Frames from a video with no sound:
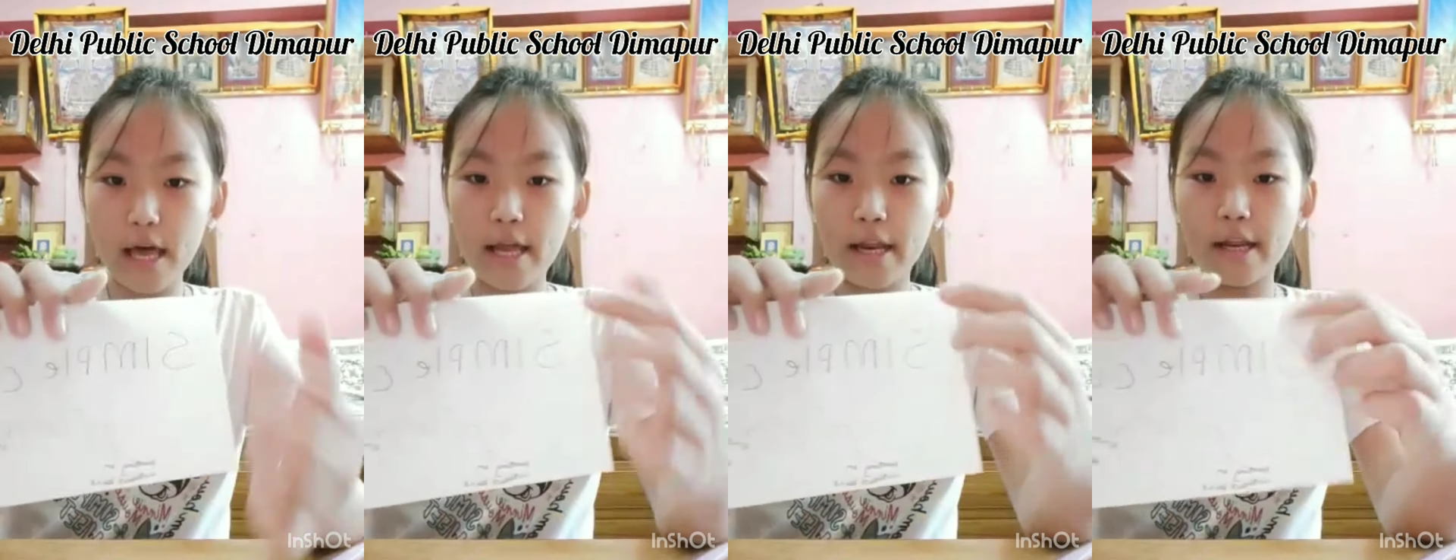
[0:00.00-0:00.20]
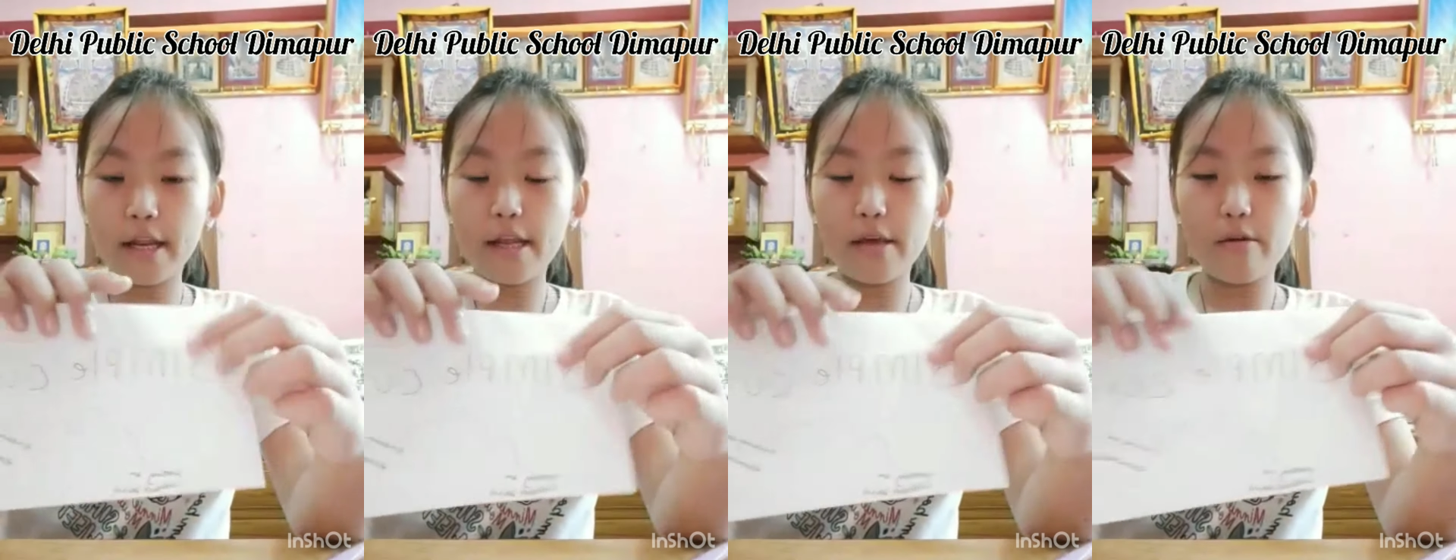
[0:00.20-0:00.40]

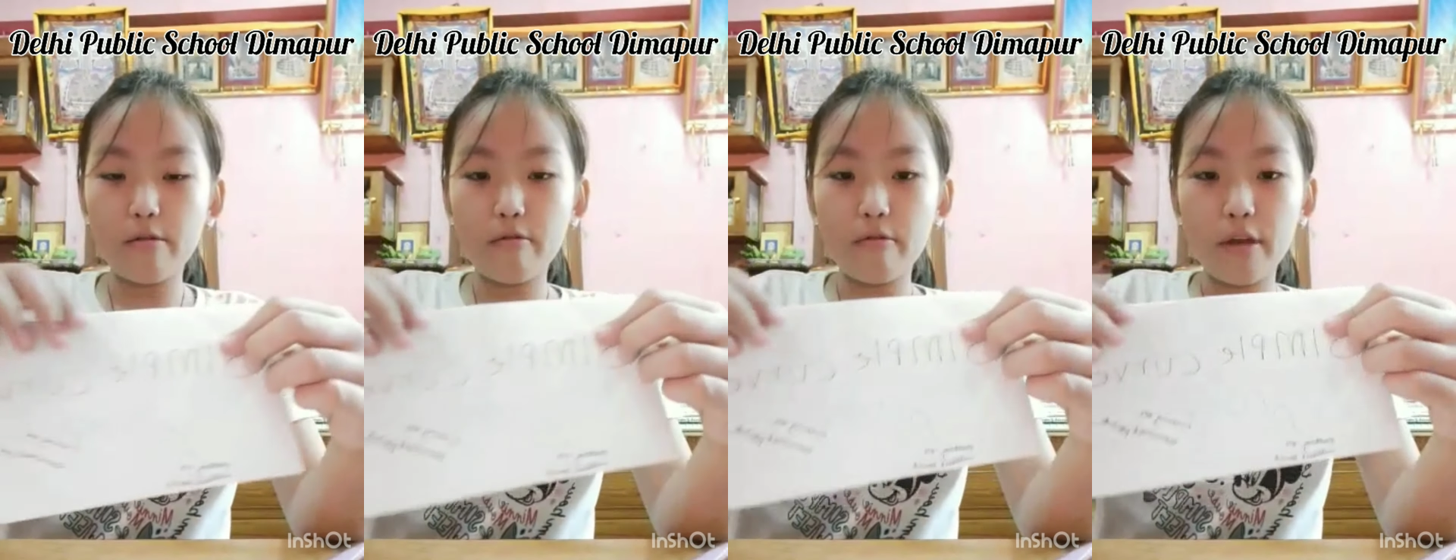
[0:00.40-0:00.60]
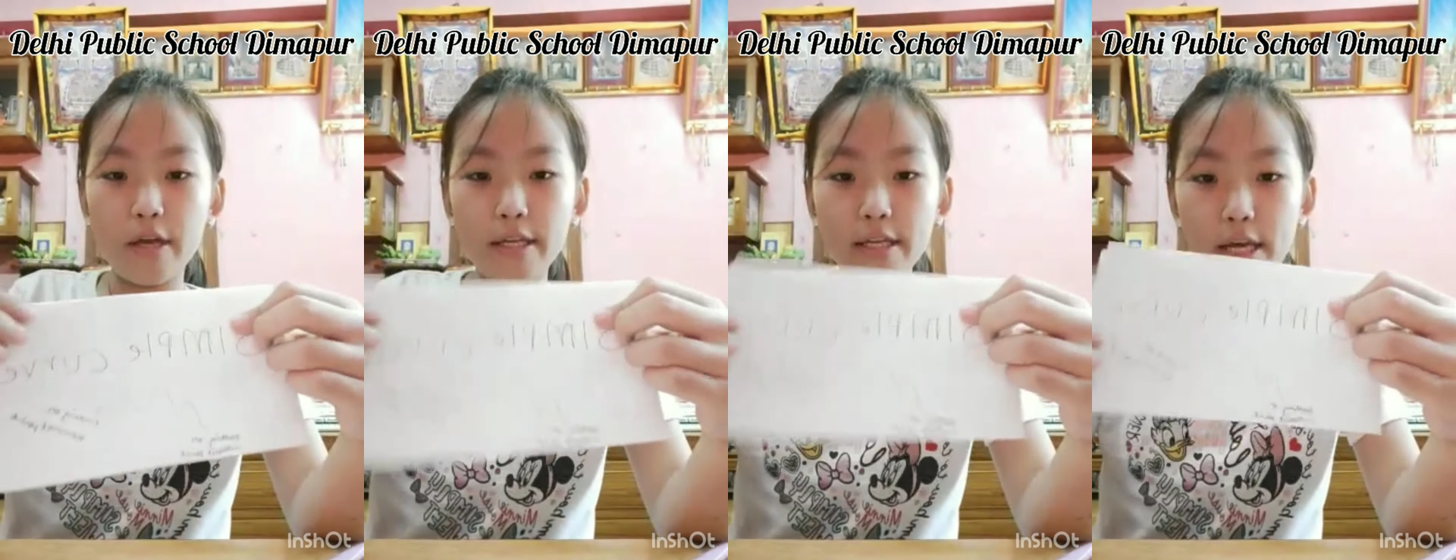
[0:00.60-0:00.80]
and
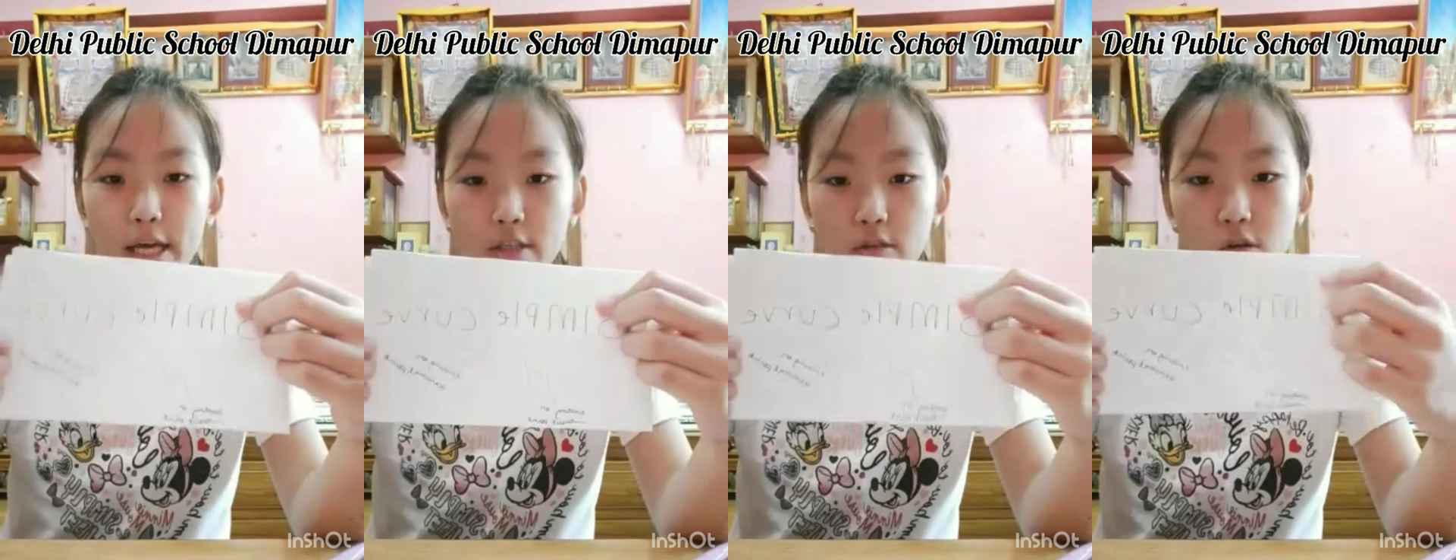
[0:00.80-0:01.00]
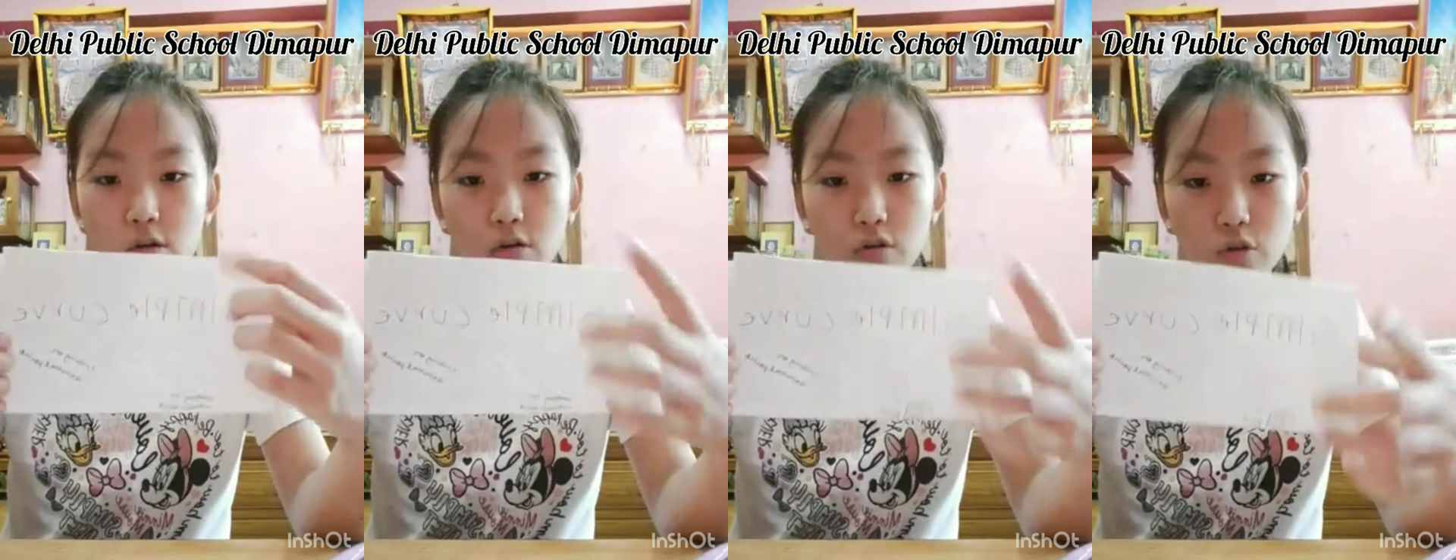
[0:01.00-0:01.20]
it
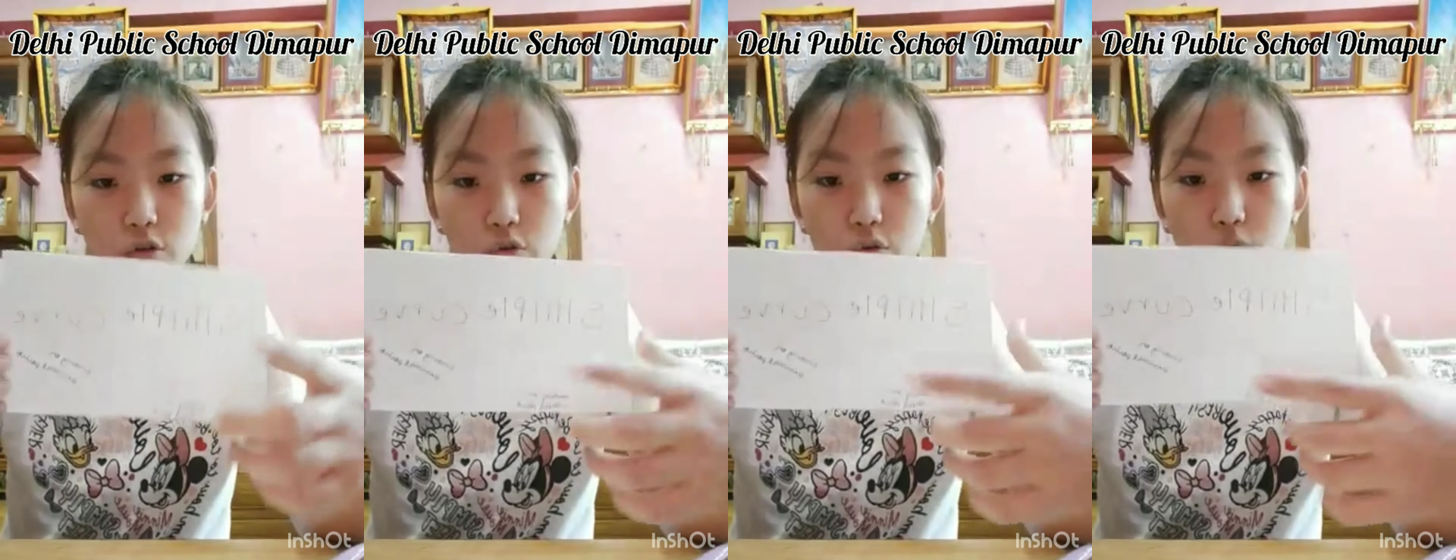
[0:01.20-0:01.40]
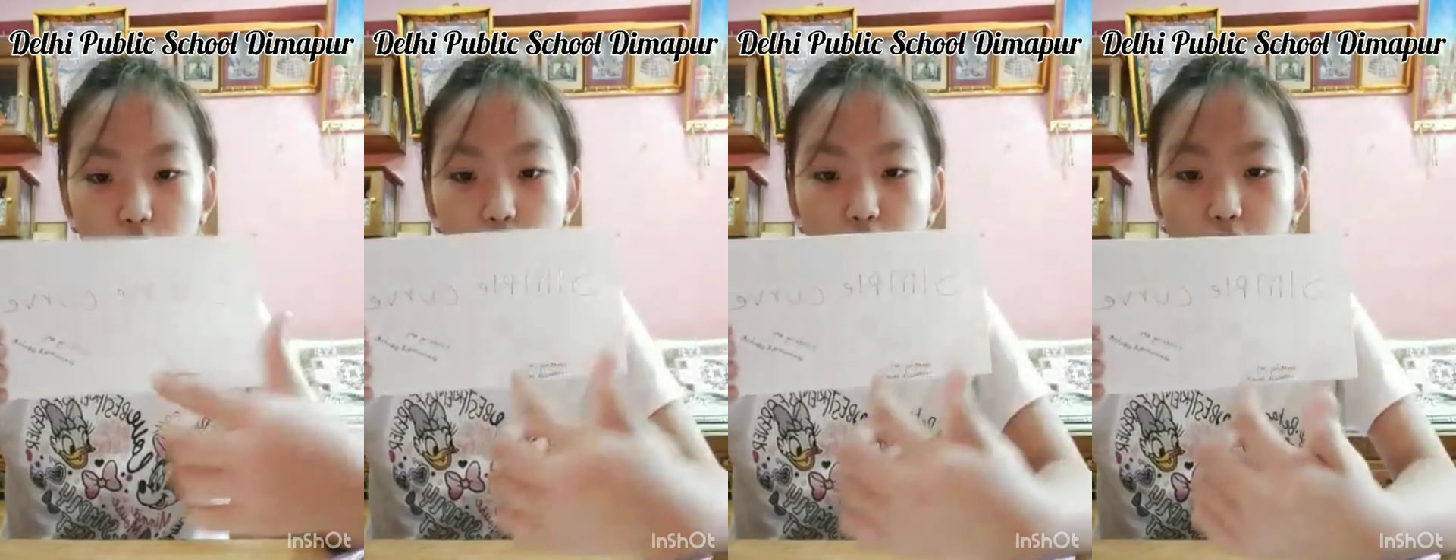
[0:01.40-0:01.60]
has
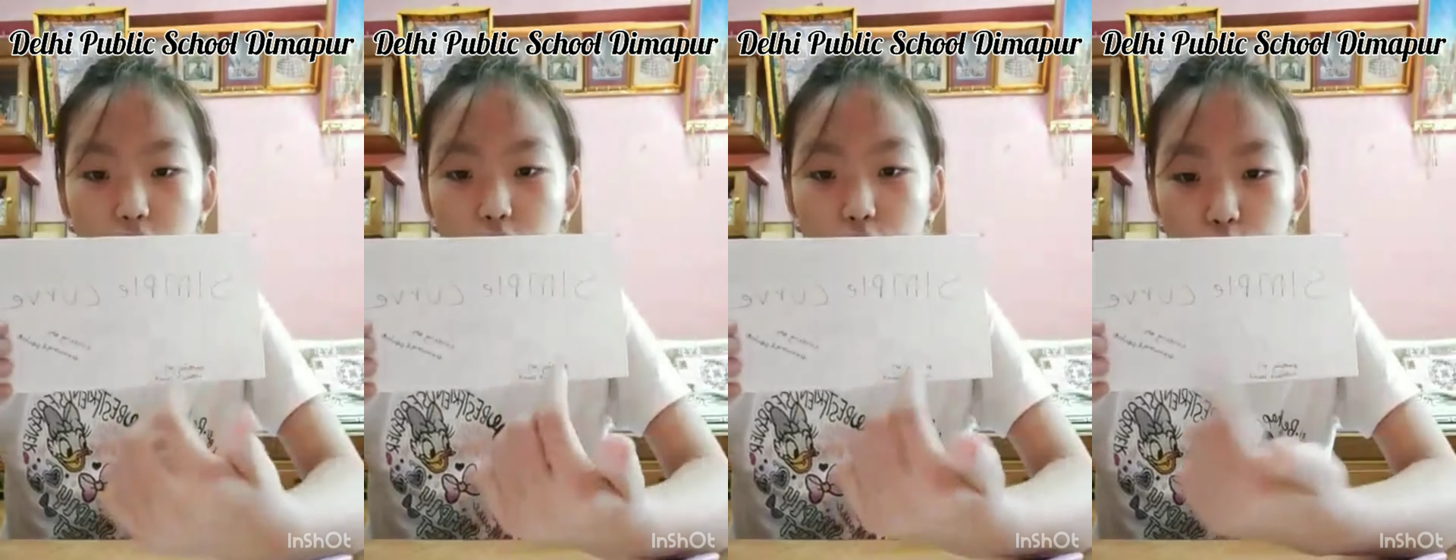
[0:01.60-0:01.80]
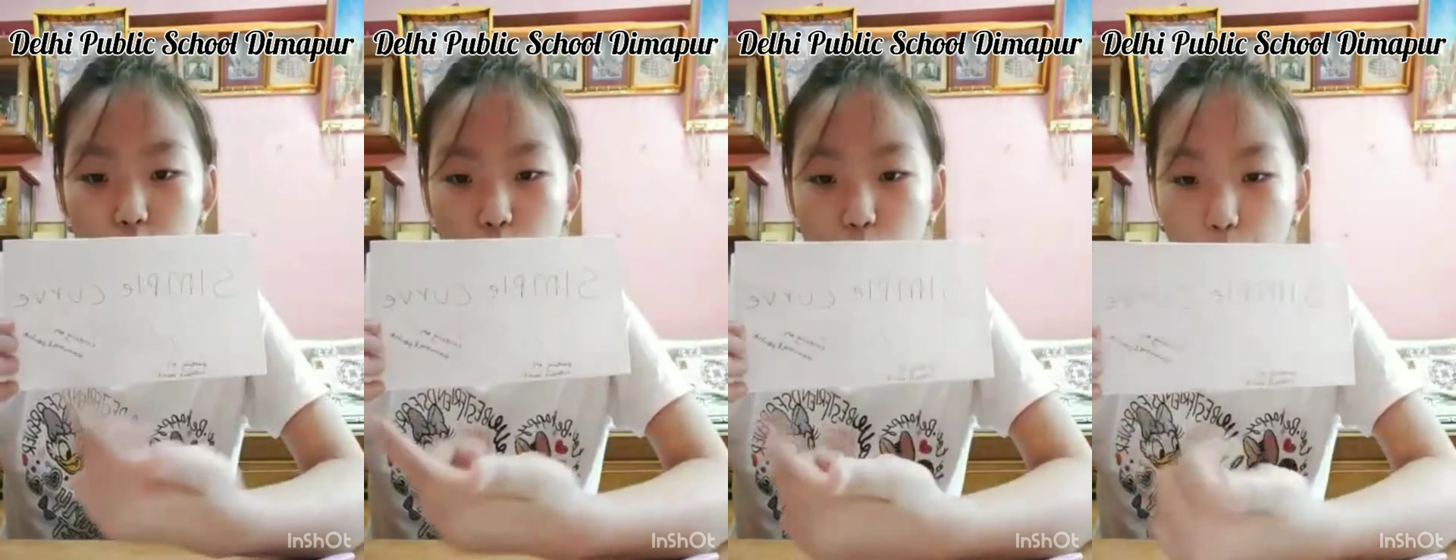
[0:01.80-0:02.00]
also
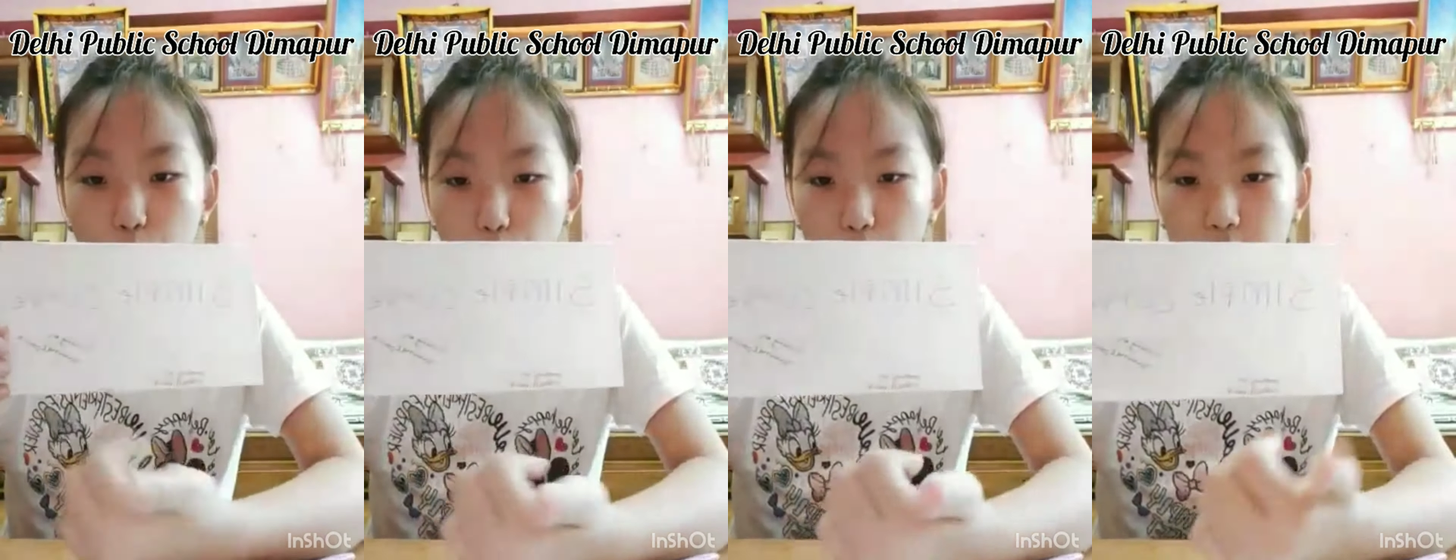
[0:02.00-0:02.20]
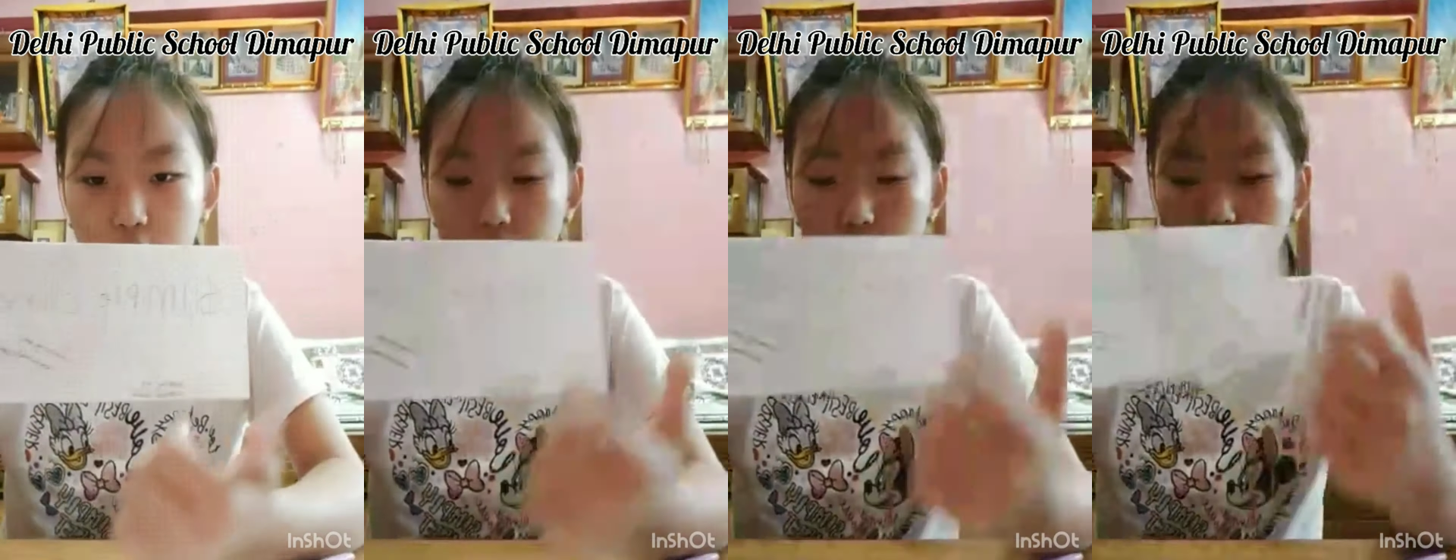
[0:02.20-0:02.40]
the two
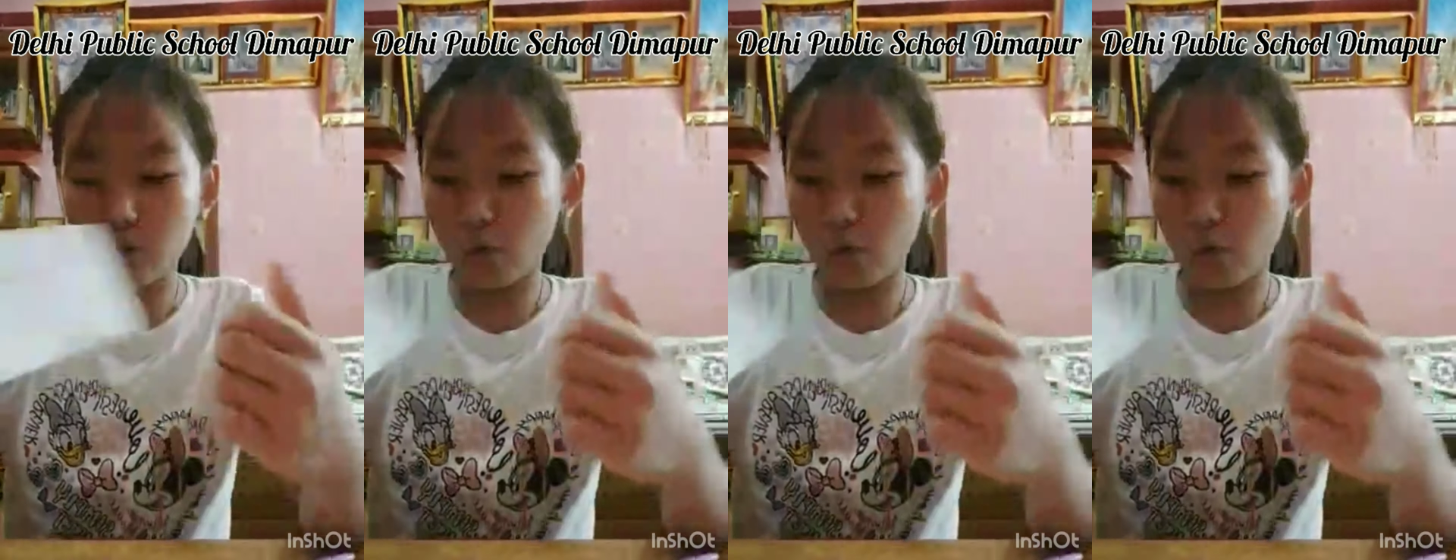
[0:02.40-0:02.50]
points.